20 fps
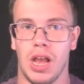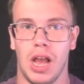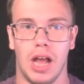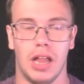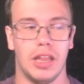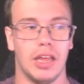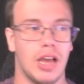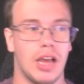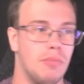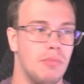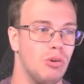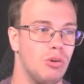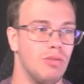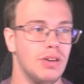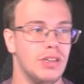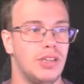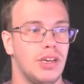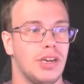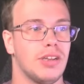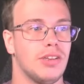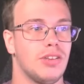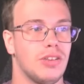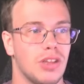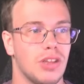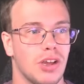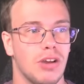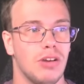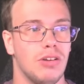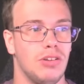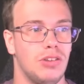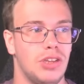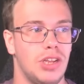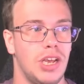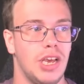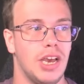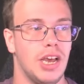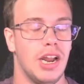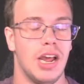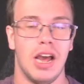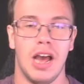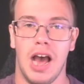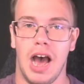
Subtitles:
I only got movie tickets to go see it.